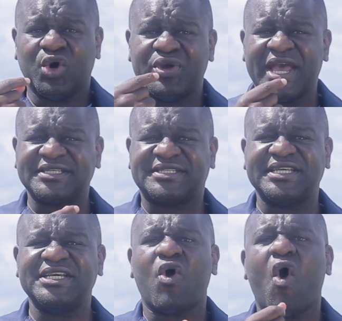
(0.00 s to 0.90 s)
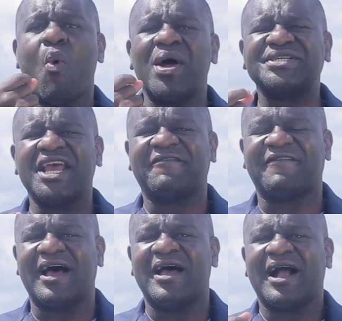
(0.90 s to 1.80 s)
USD or
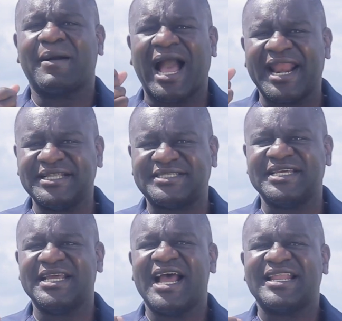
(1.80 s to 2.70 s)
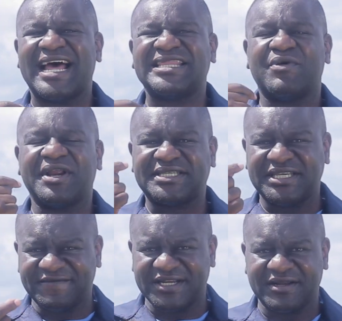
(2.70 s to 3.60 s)
whatever currency that they were
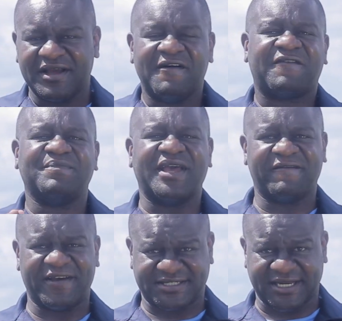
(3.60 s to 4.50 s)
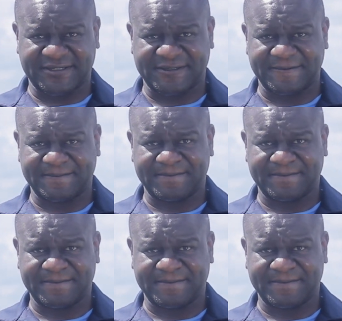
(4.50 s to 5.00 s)
received in from the investors.